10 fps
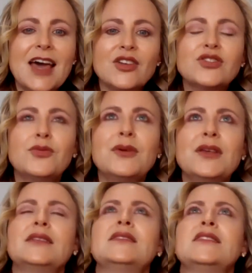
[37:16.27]
that also
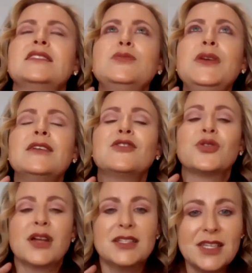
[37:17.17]
means the speed
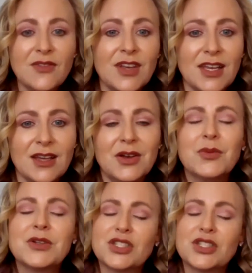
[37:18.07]
of creativity,